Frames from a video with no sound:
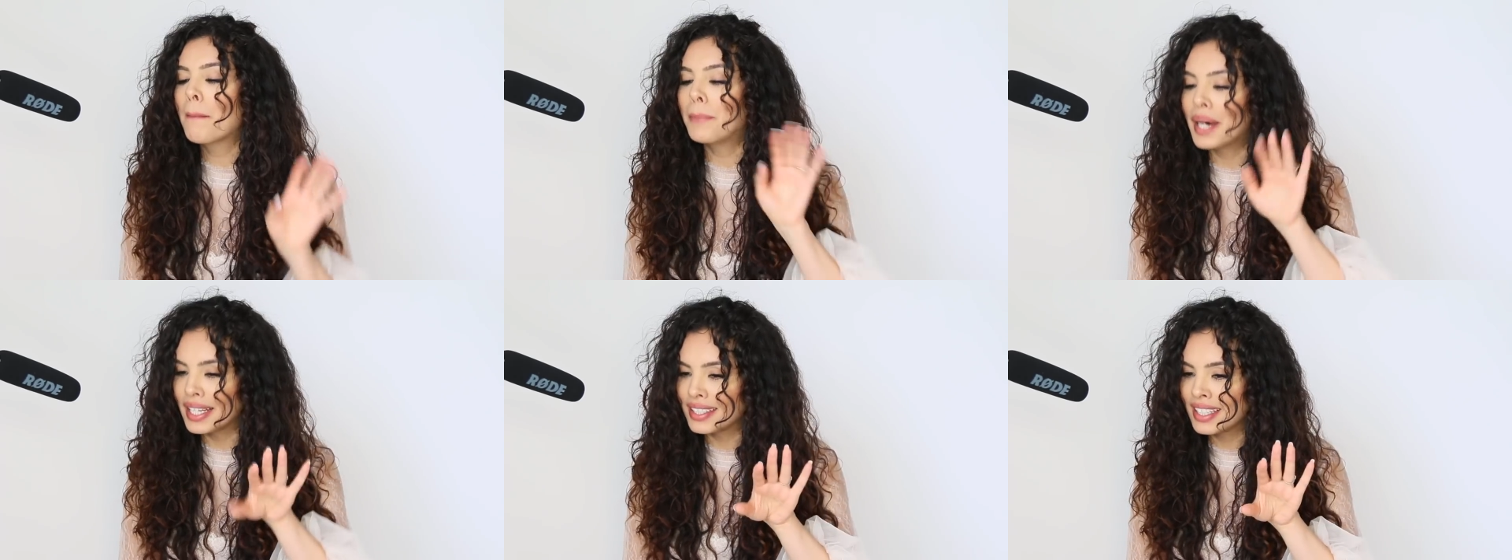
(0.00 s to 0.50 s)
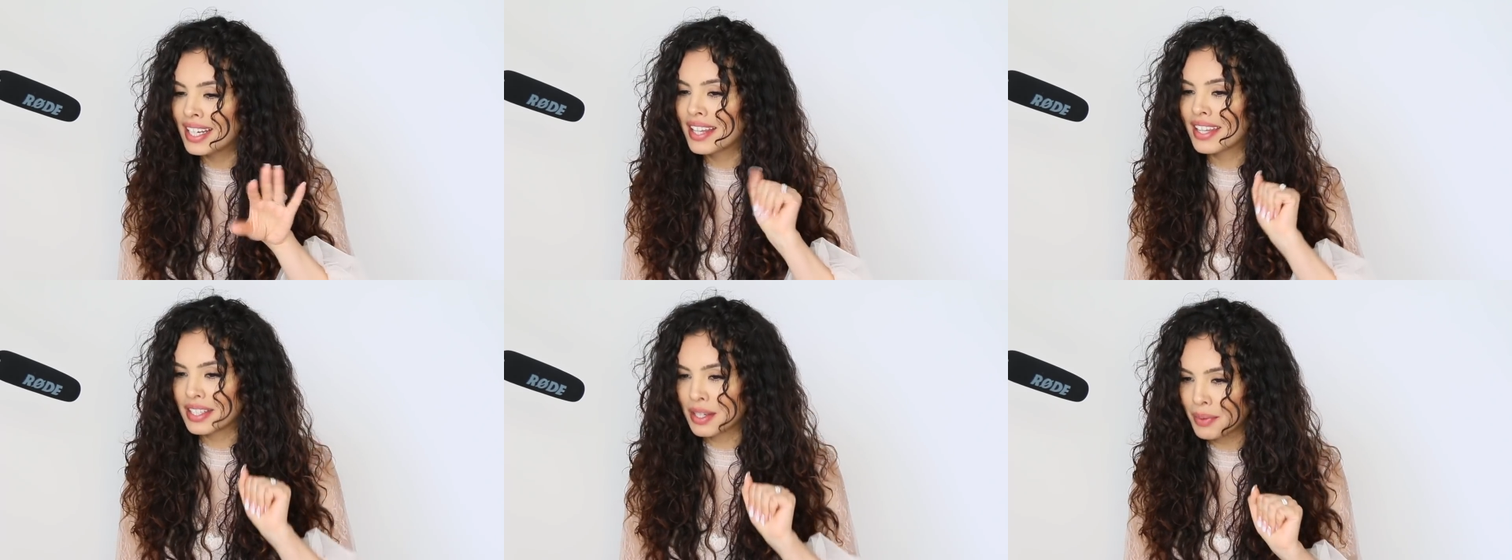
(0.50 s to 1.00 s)
but
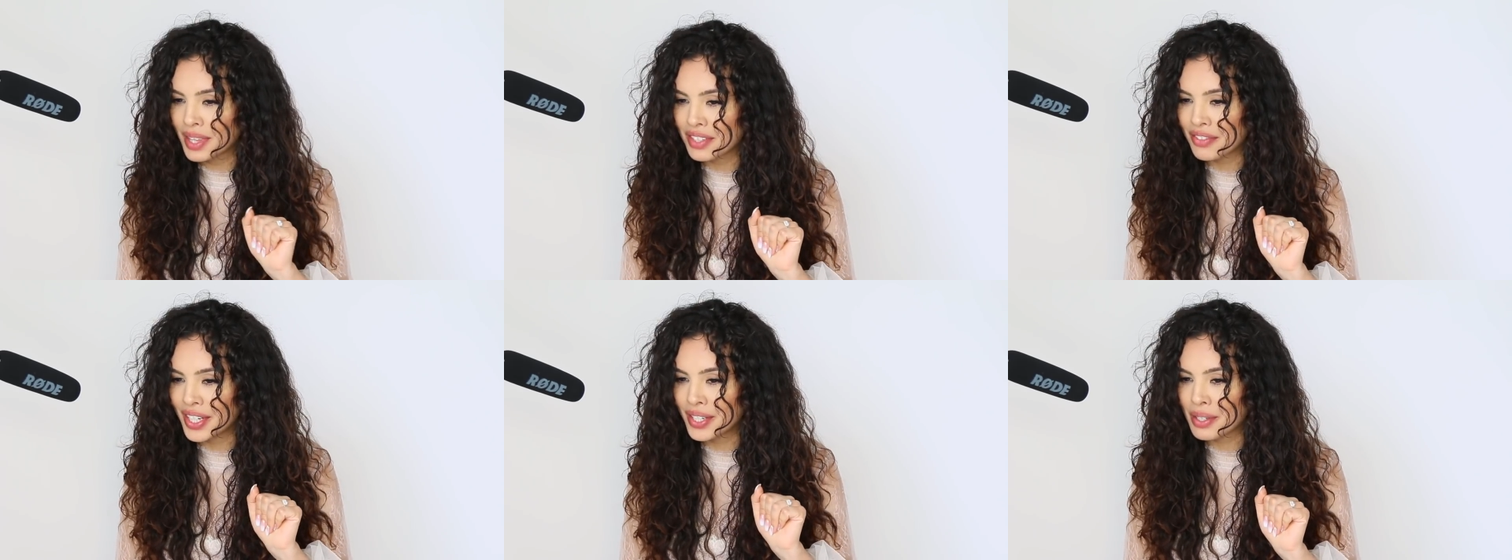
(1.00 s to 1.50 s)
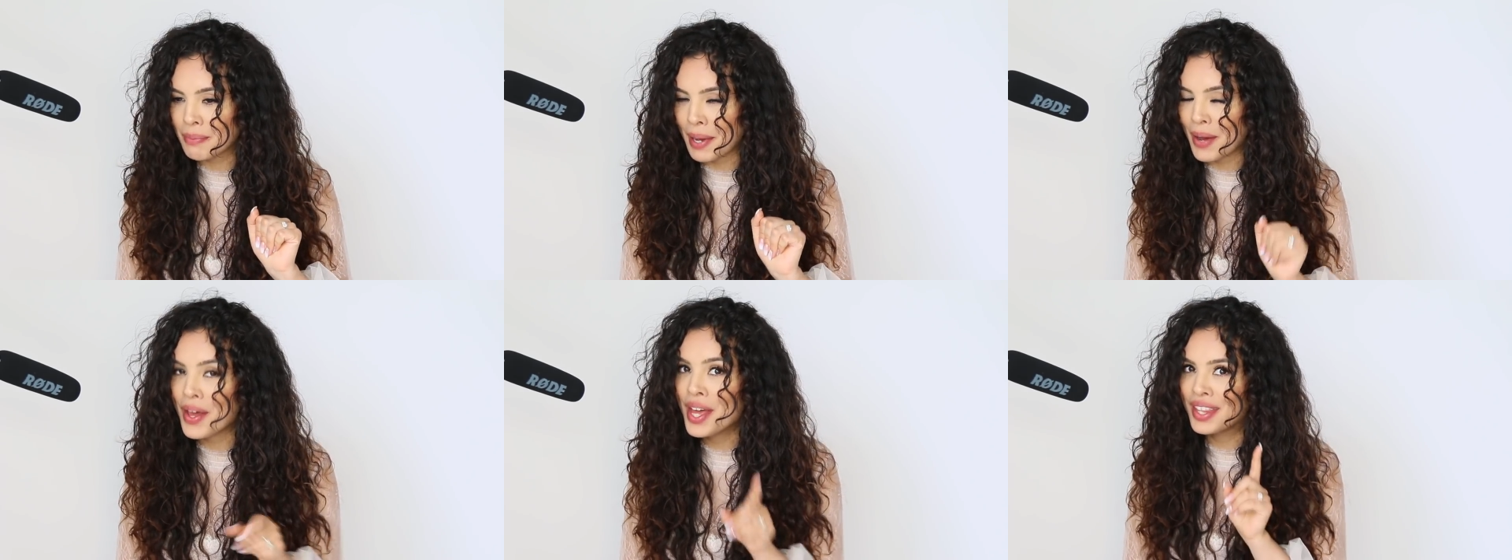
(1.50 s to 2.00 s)
that's not what this video is
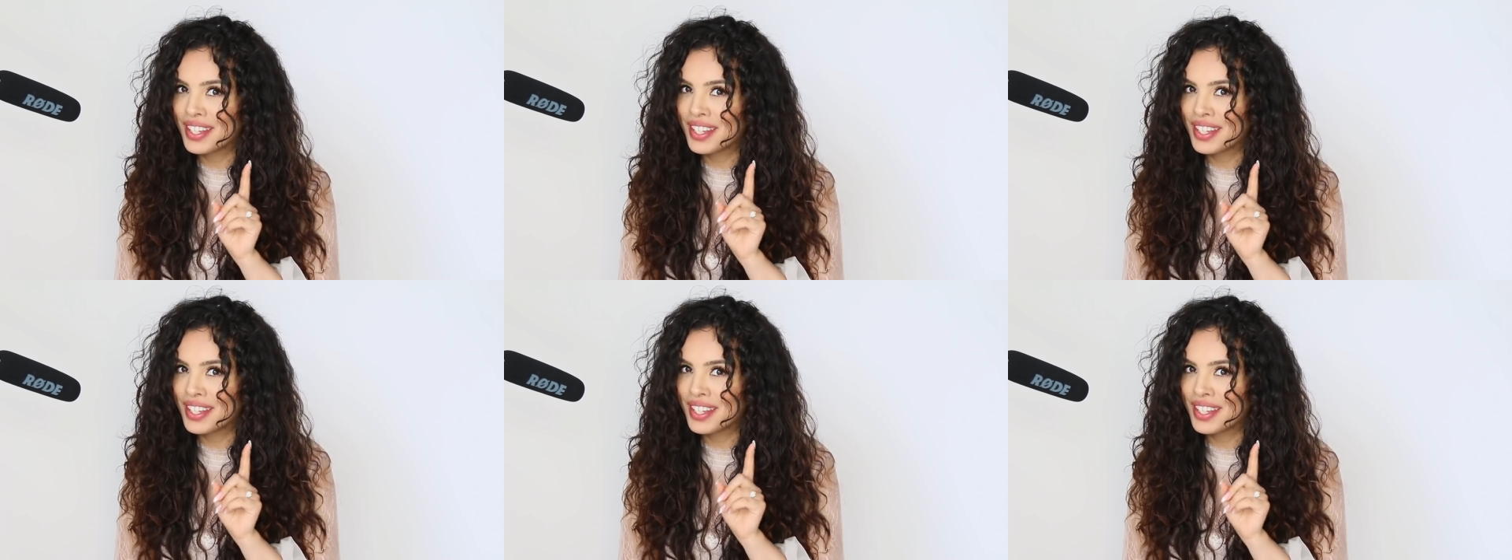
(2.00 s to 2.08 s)
about.